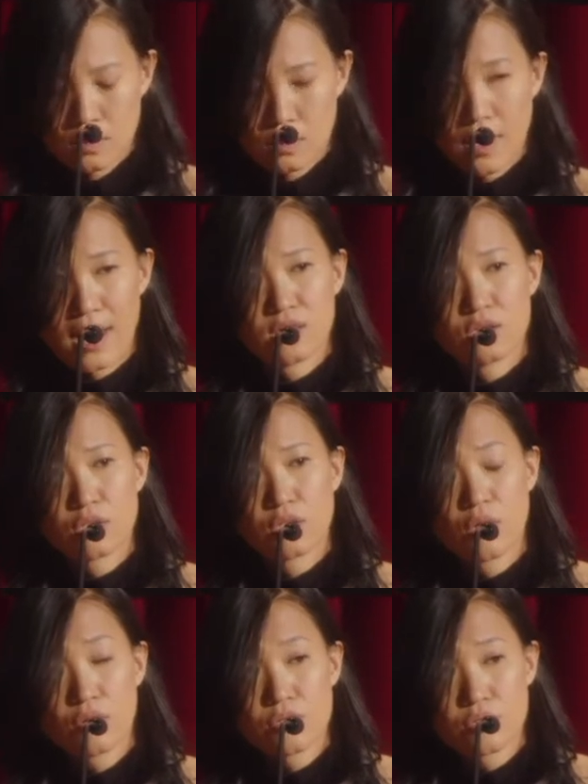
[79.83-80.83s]
Edge
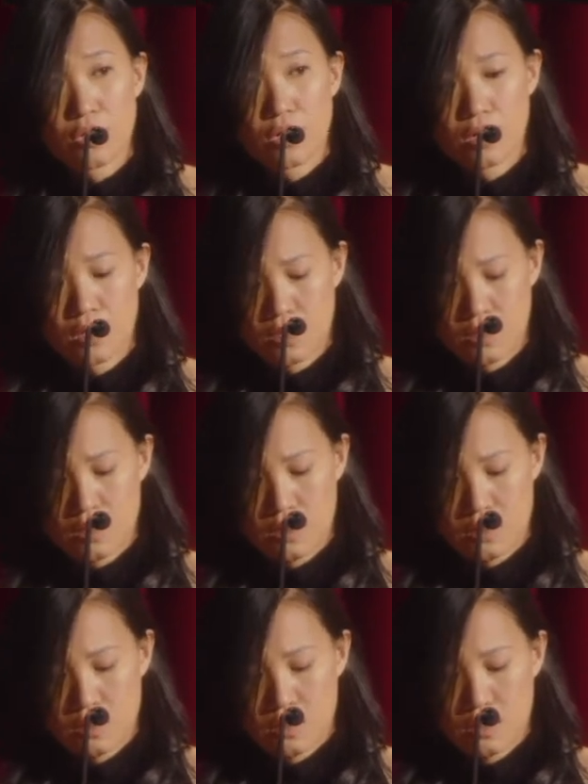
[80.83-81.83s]
closer,
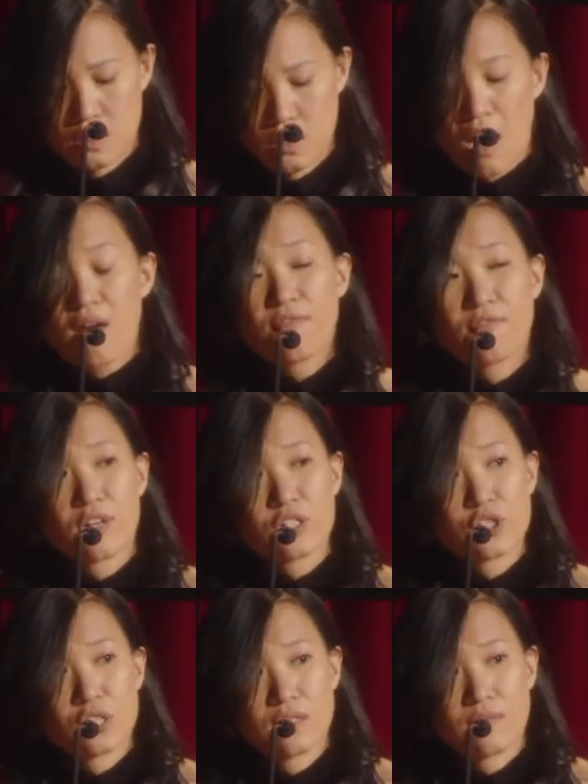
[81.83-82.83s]

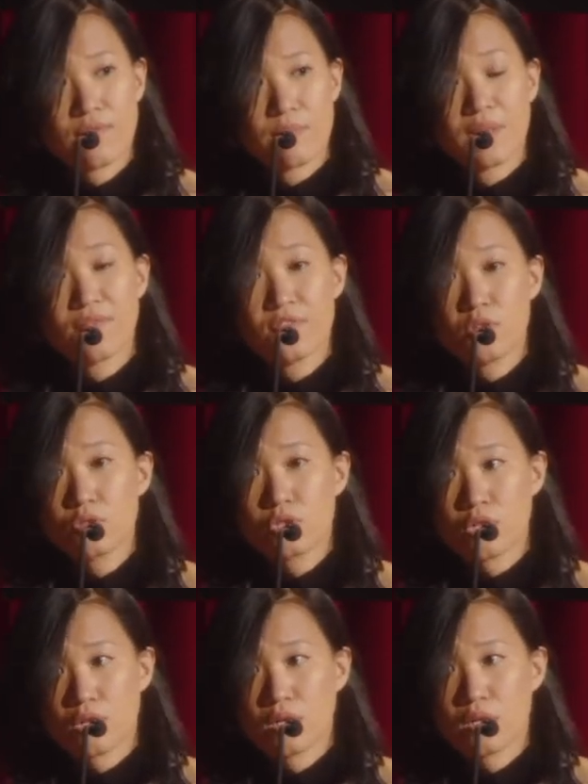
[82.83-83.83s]
friction from the
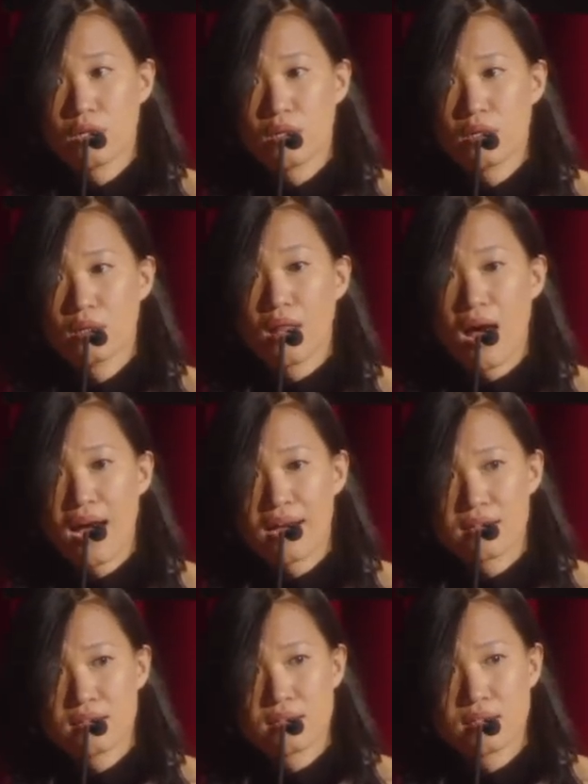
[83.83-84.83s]
future
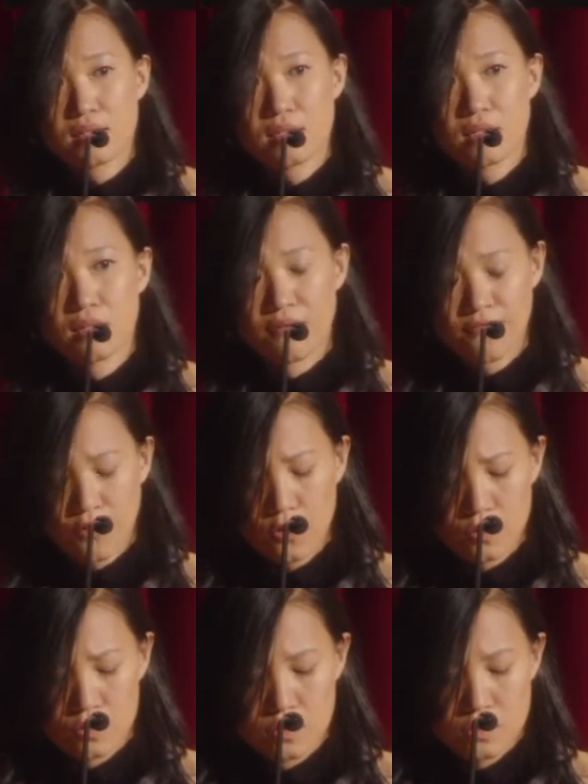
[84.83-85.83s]
lies in the
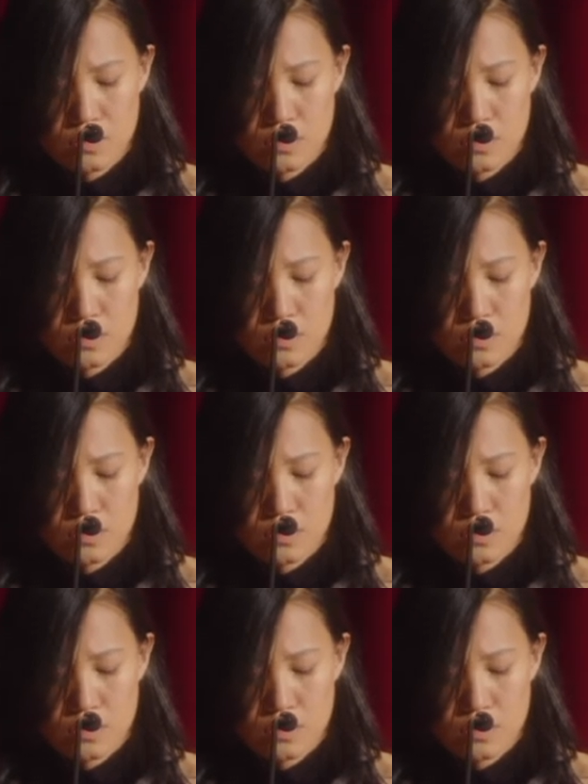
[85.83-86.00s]
folds.